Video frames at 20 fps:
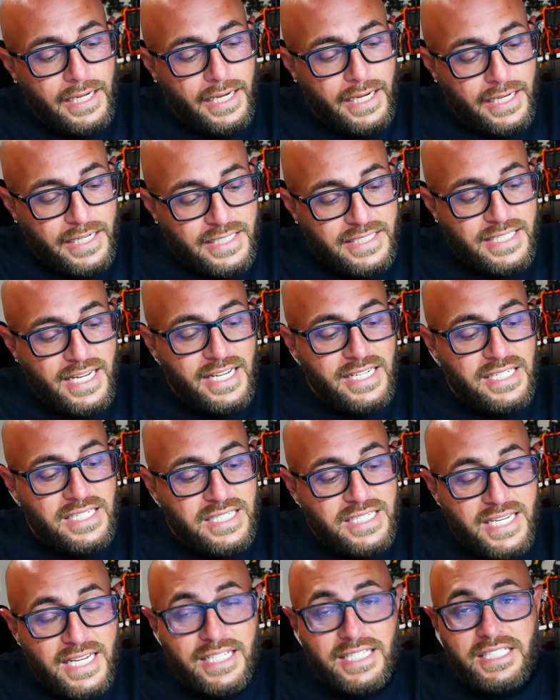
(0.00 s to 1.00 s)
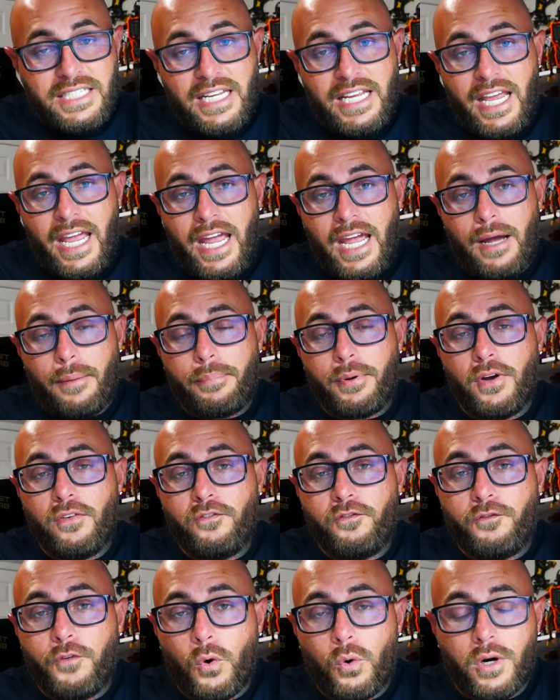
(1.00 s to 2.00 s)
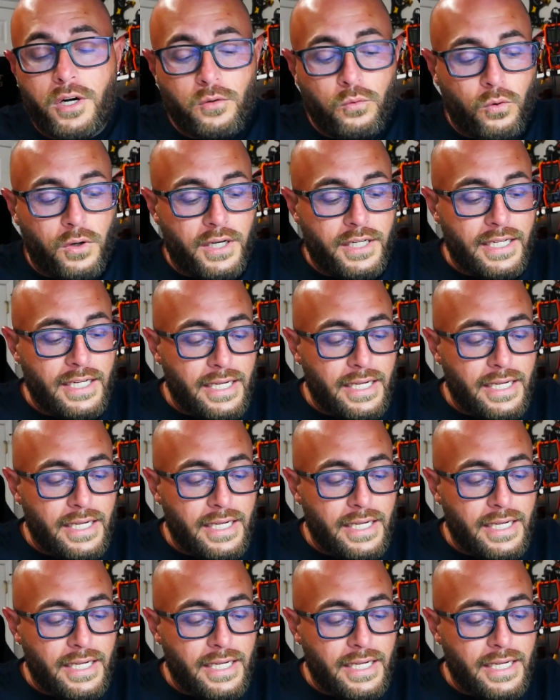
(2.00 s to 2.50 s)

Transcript: it is a 60 amp 4 in 1